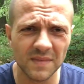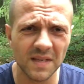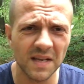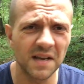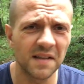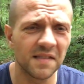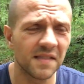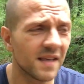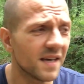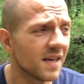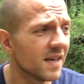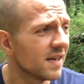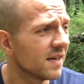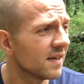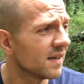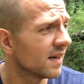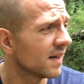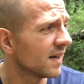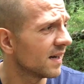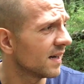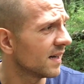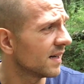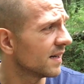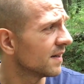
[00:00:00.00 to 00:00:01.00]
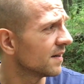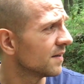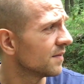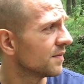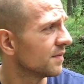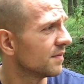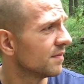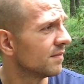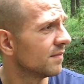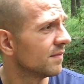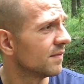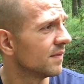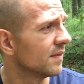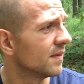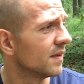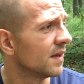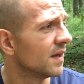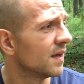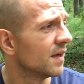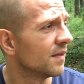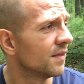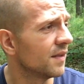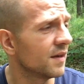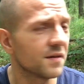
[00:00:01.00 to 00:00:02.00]
And then
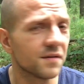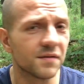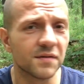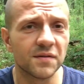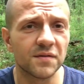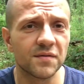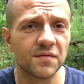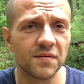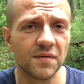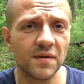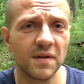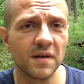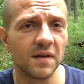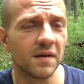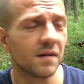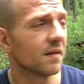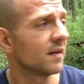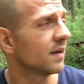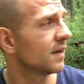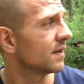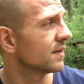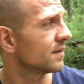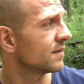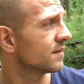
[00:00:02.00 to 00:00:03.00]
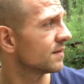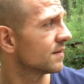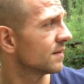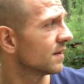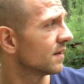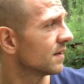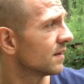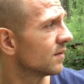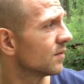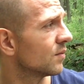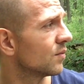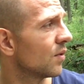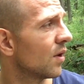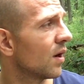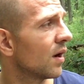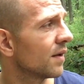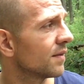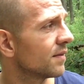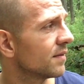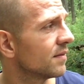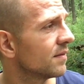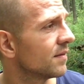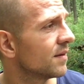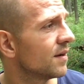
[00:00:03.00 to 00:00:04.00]
there's a tree that's
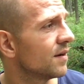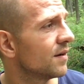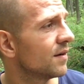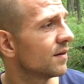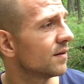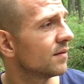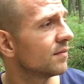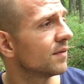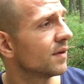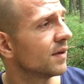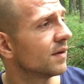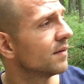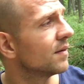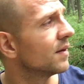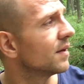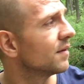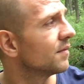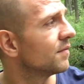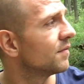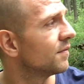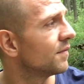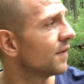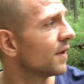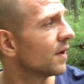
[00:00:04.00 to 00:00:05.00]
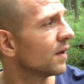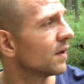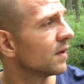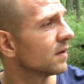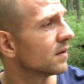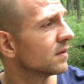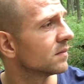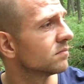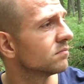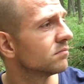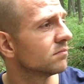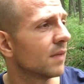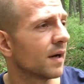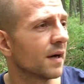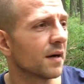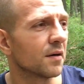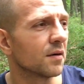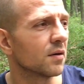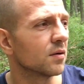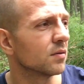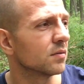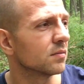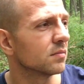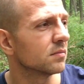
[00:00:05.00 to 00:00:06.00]
rotten here. It fell, I don't
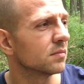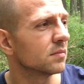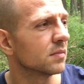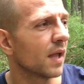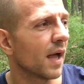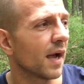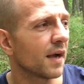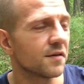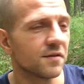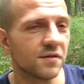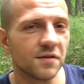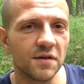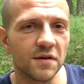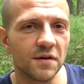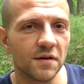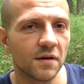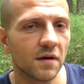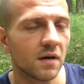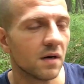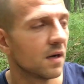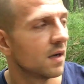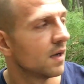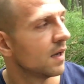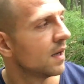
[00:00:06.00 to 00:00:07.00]
know, last year.